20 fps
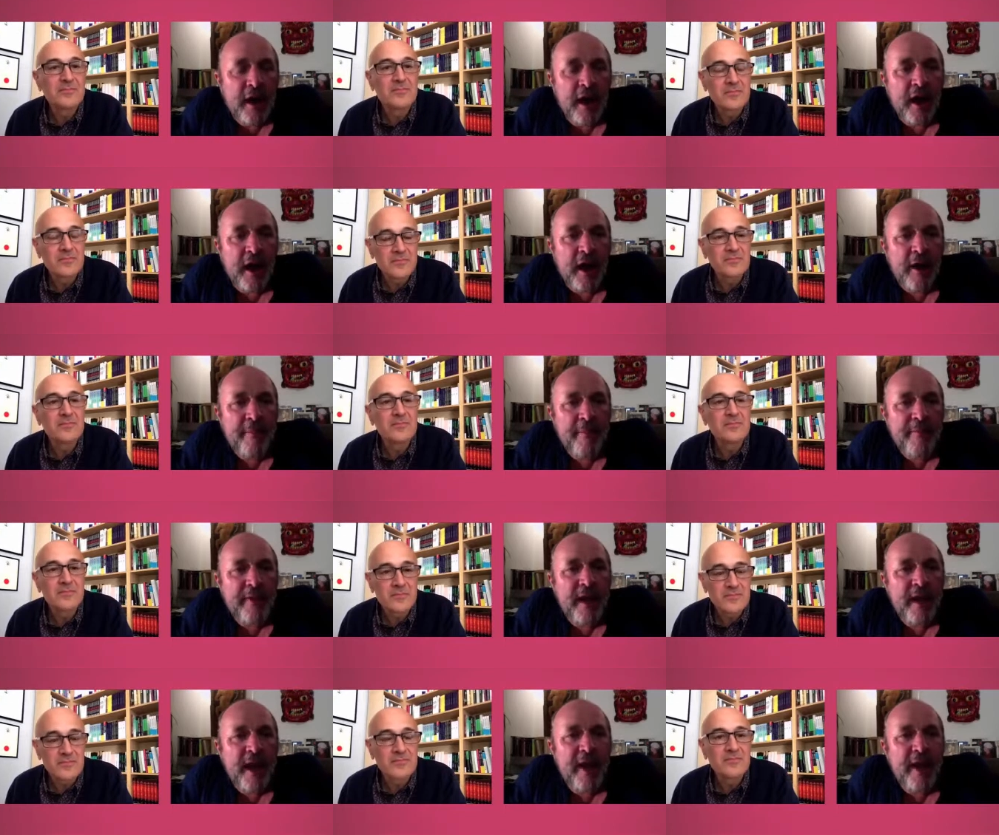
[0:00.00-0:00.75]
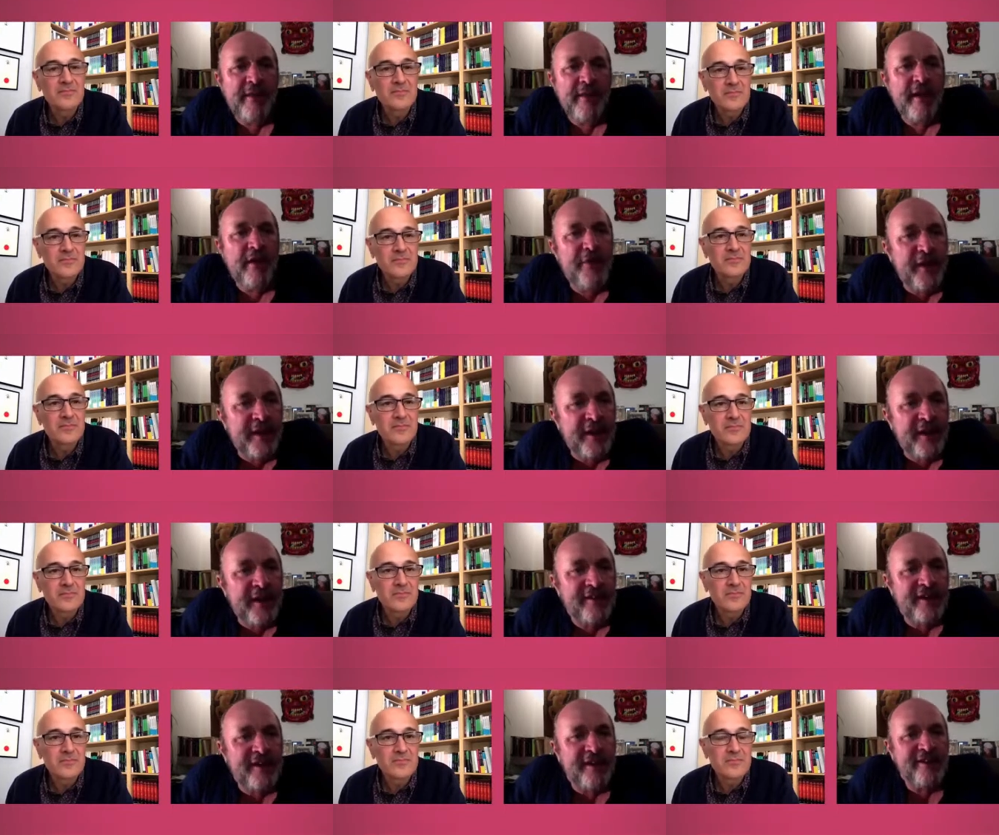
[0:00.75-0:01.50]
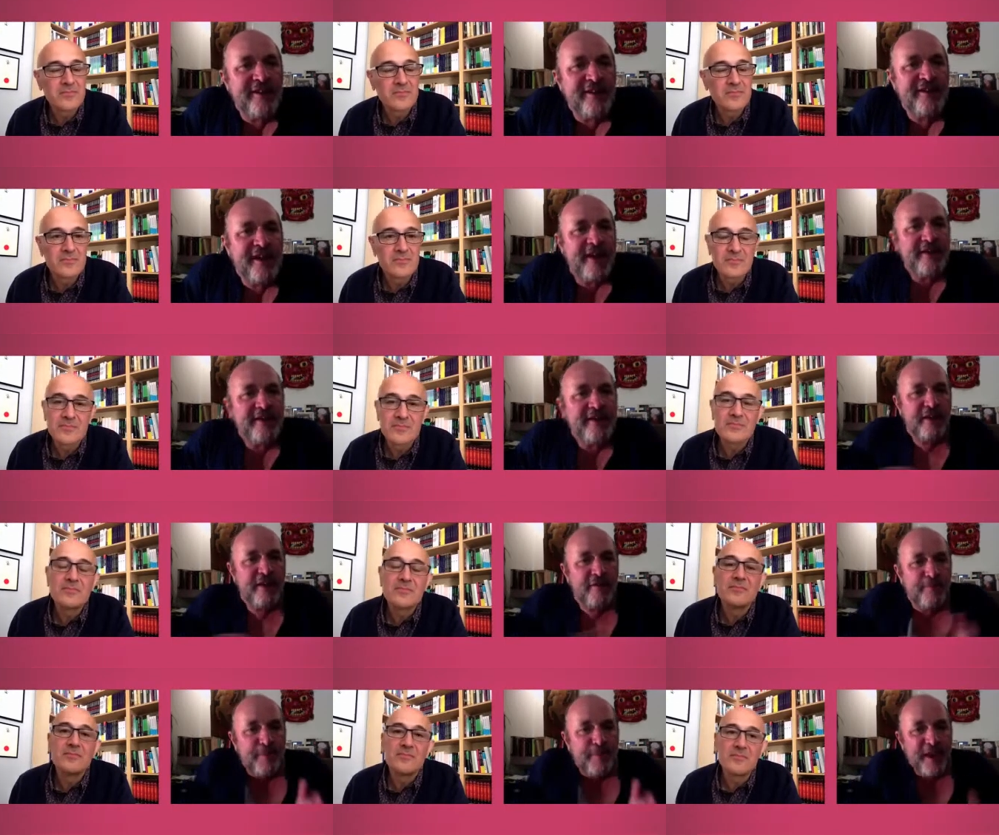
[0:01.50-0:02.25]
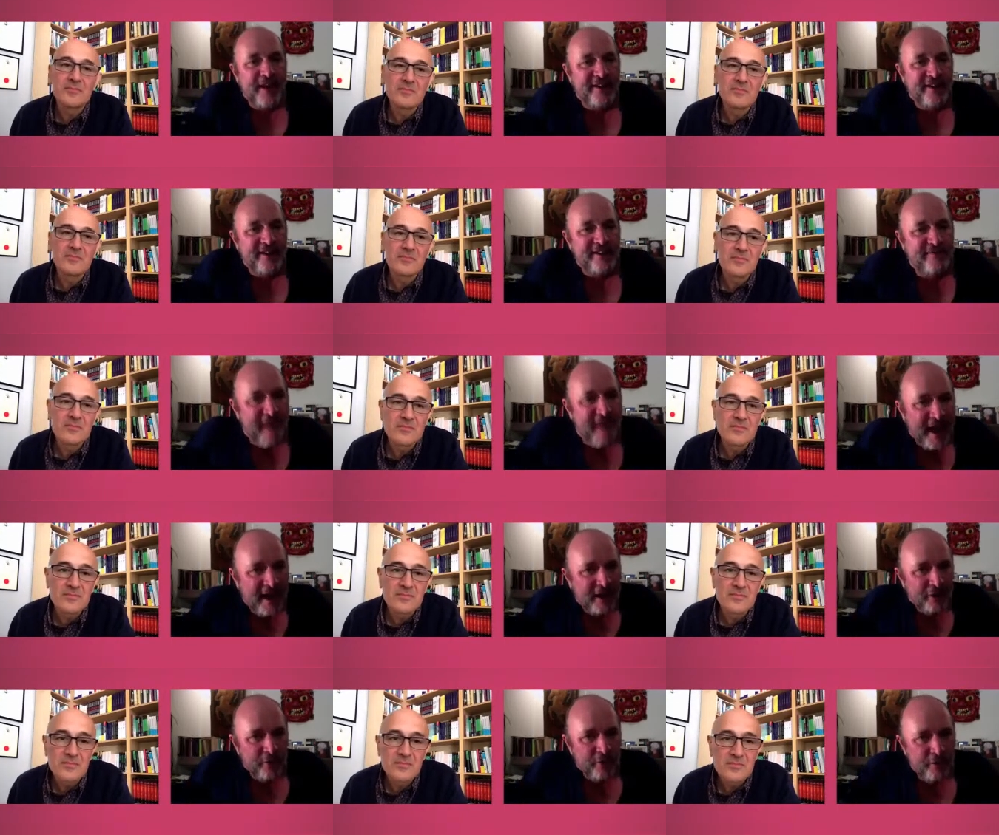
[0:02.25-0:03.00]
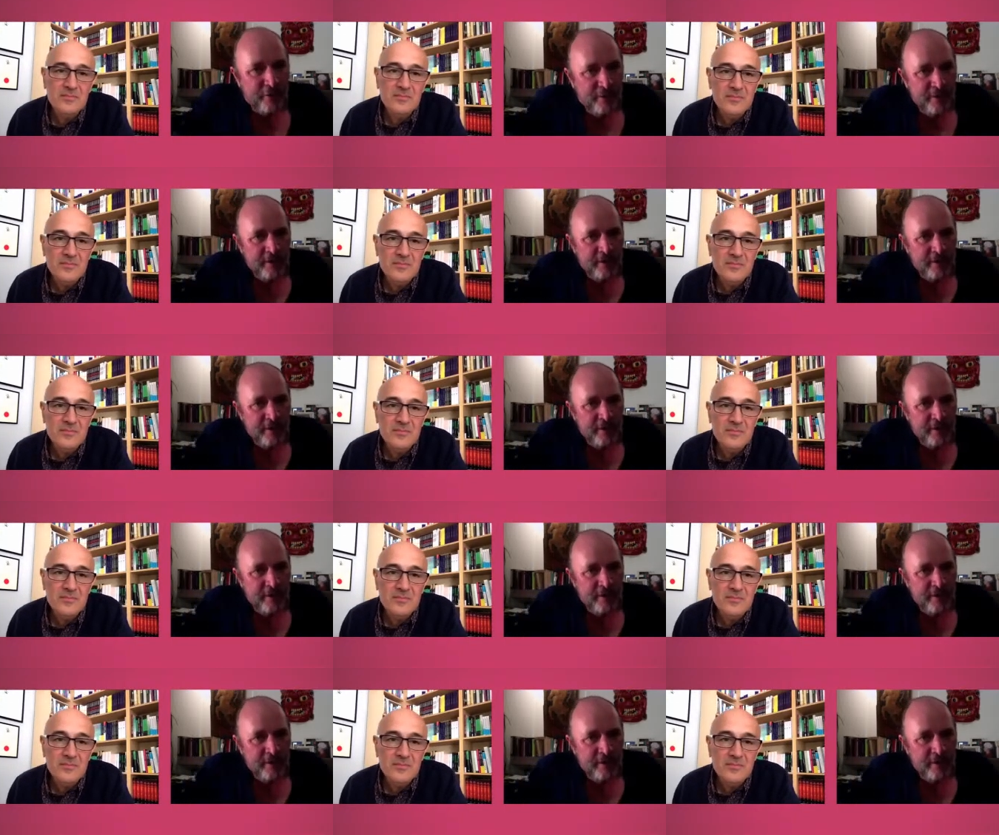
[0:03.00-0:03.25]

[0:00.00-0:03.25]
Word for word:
Speaker 1: Um, and the other thing is is this idea of place value